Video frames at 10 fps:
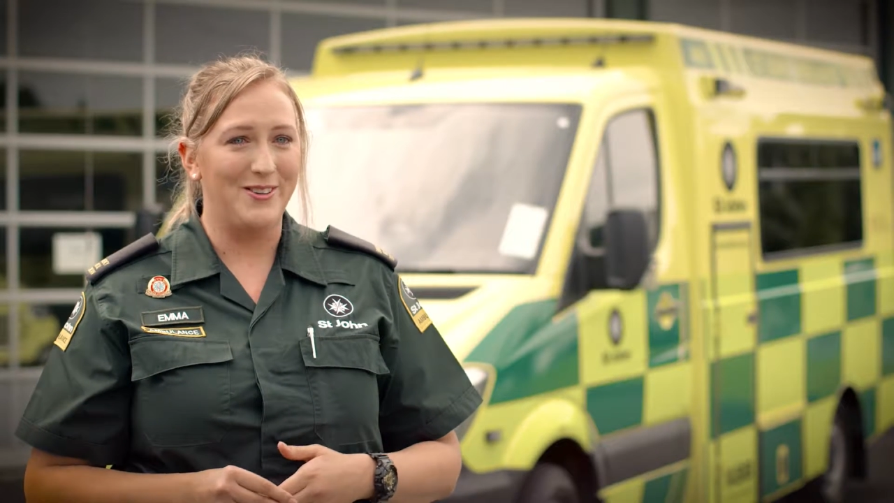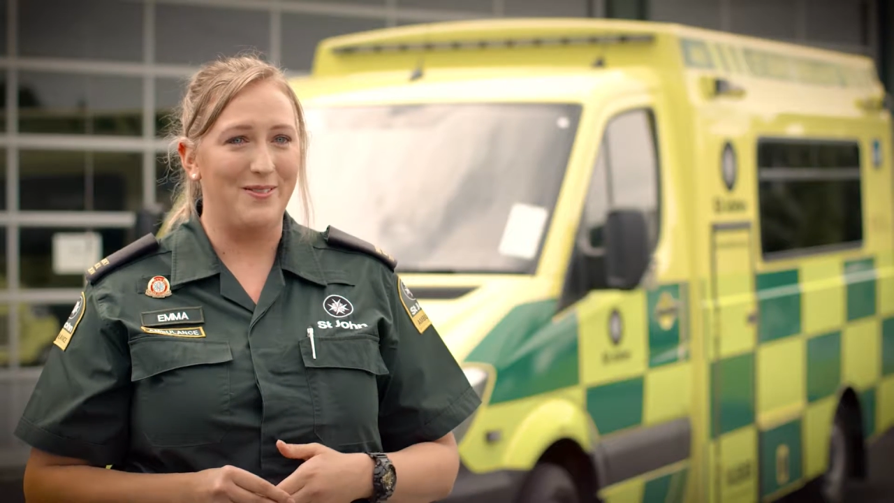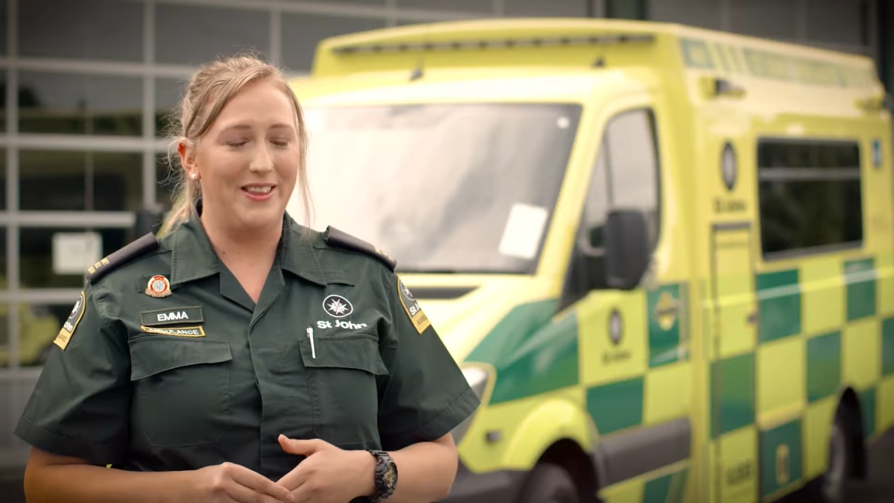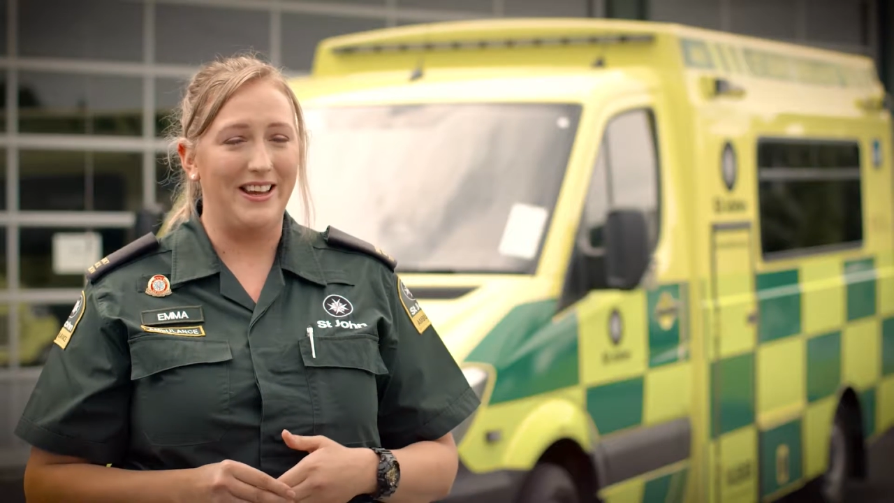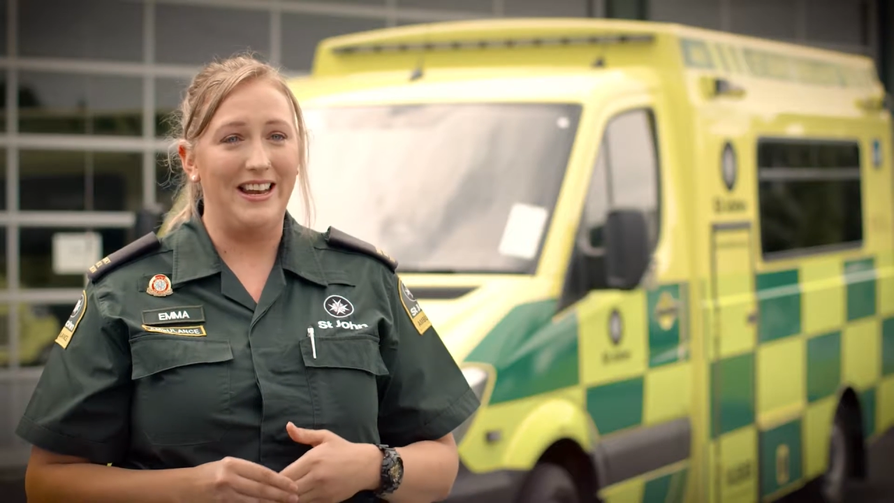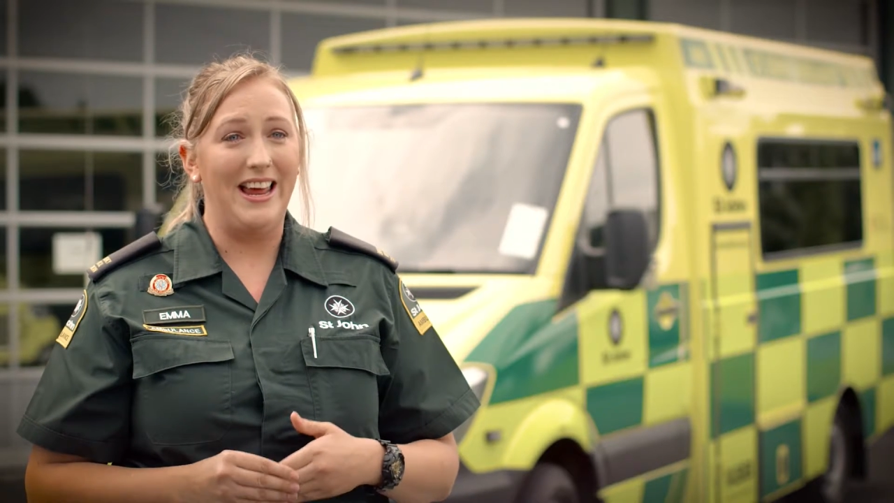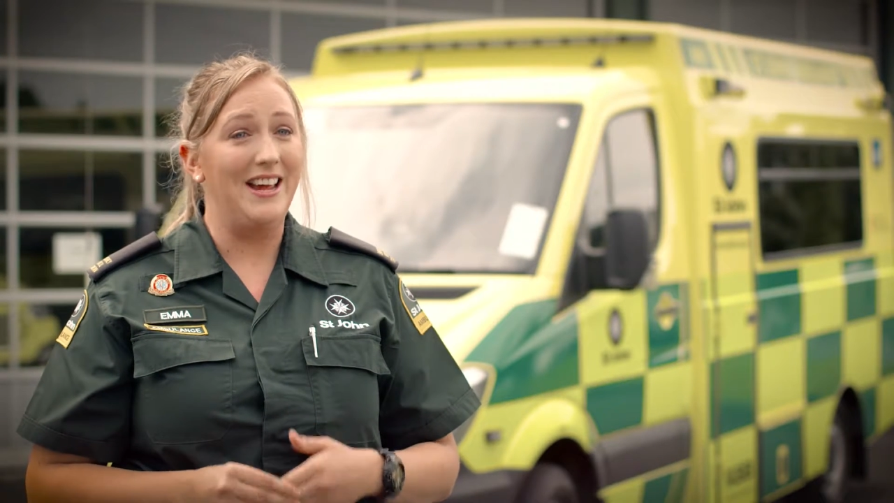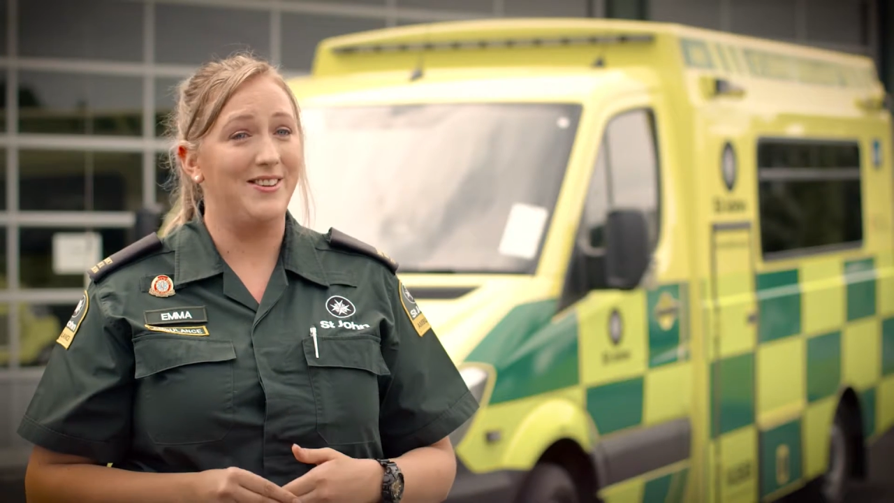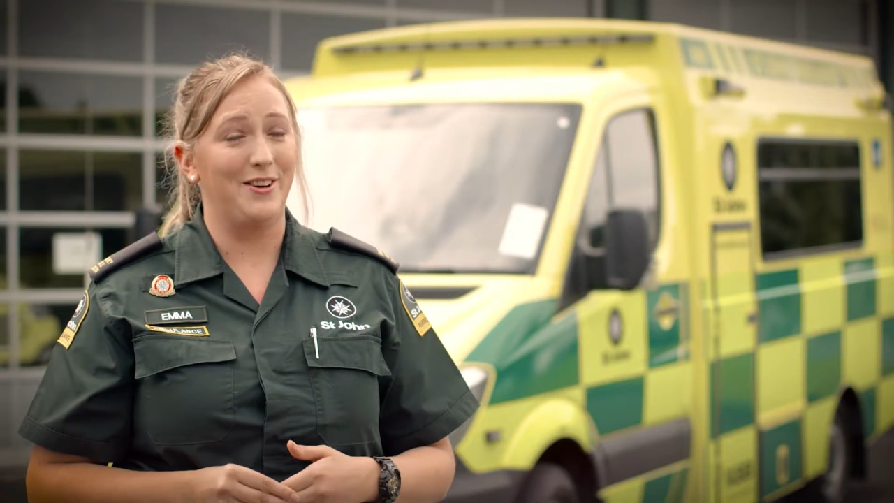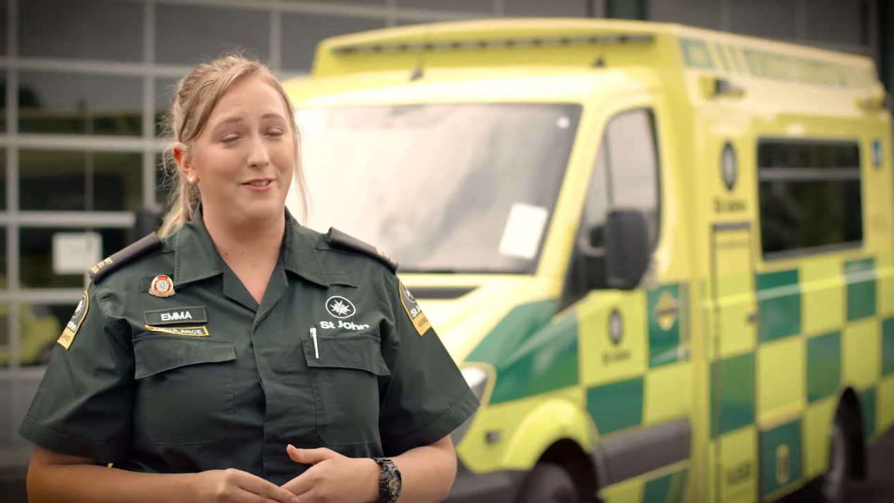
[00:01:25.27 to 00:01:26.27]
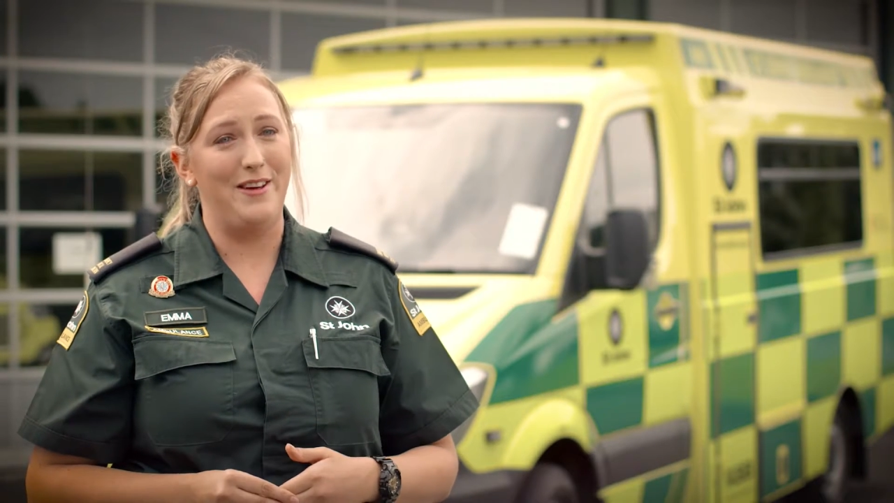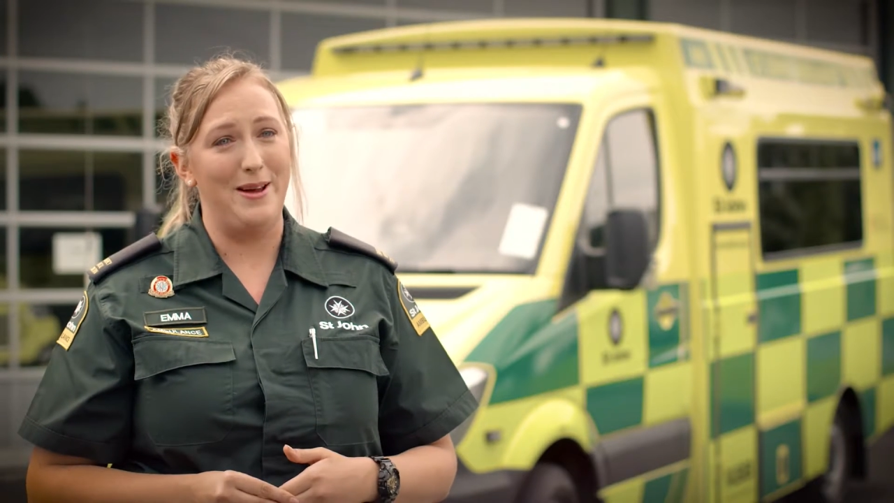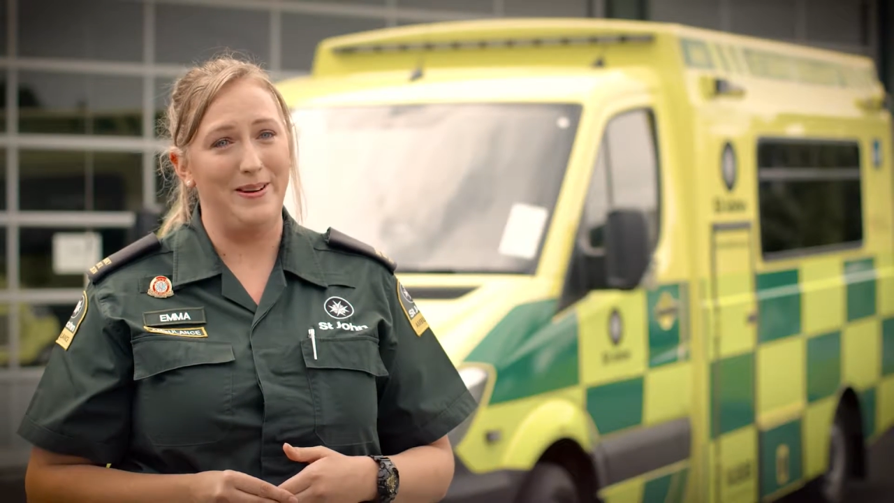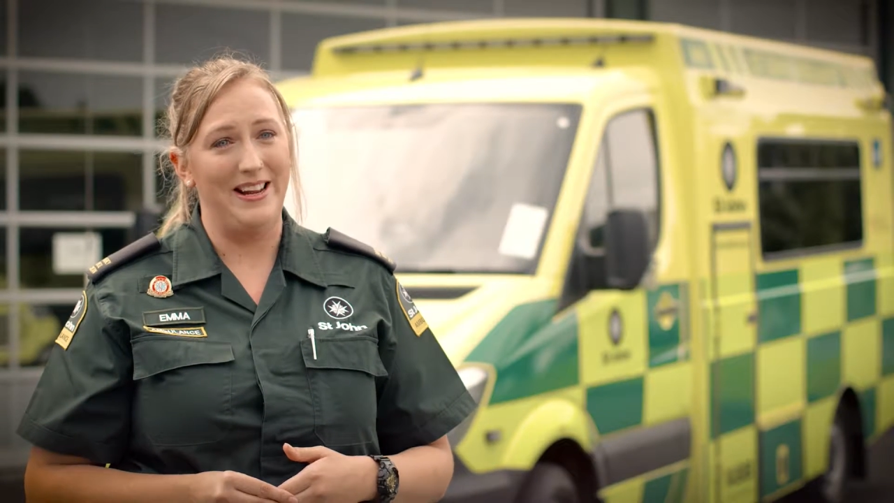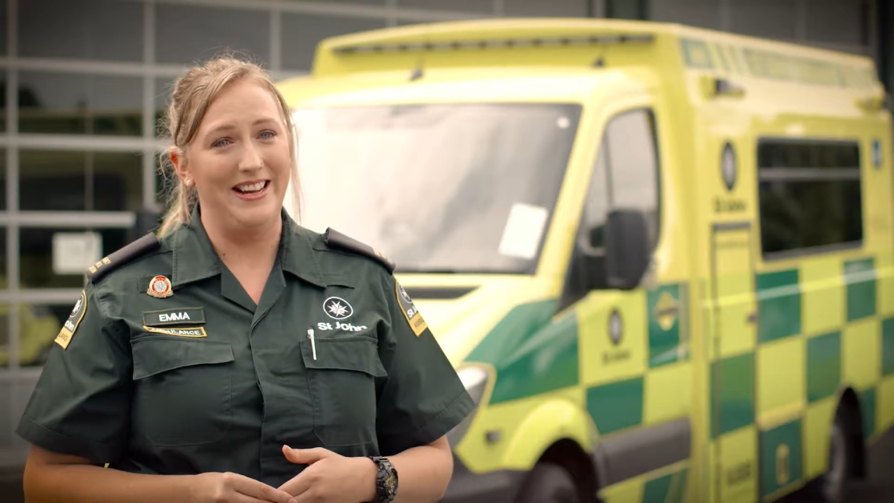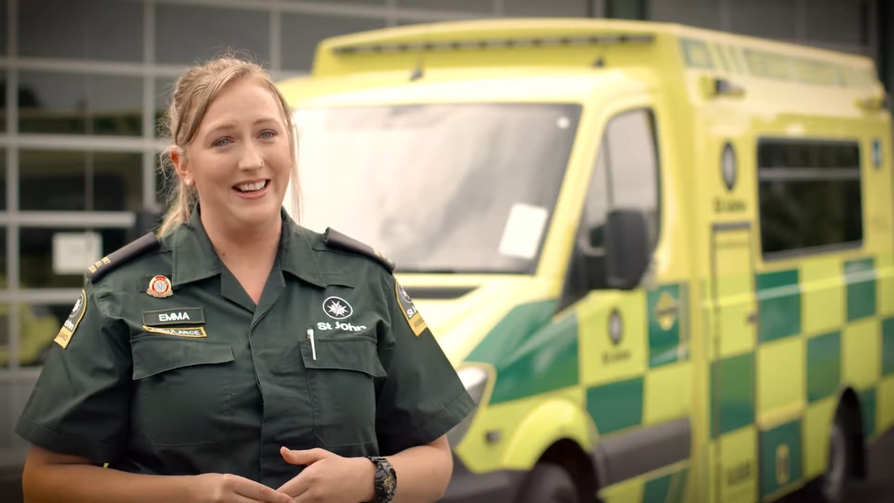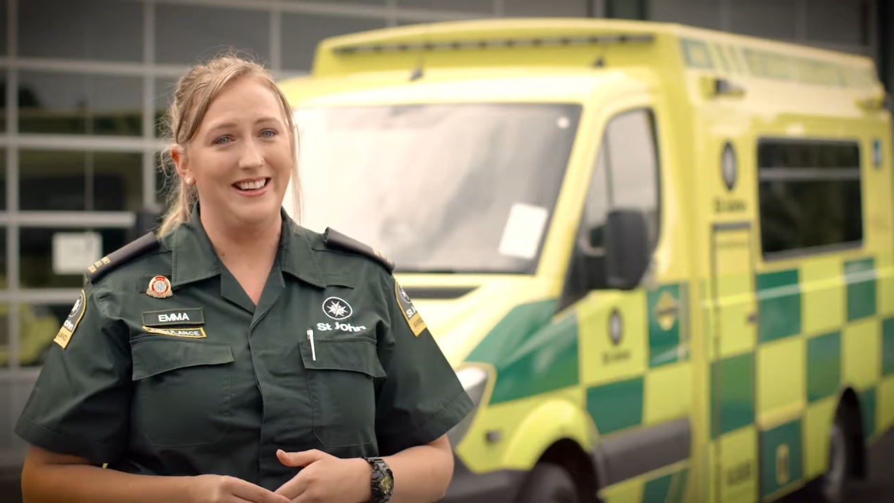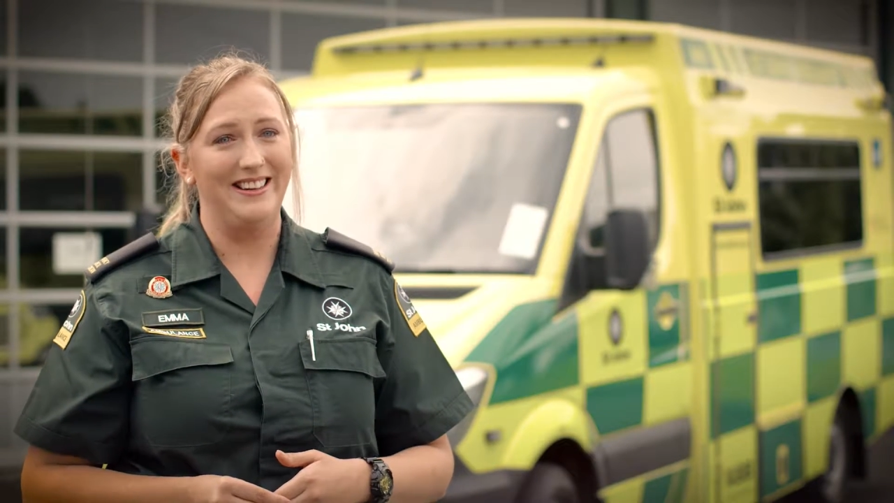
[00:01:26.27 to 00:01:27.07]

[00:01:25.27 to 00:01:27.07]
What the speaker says: so I'm thinking he's got a family.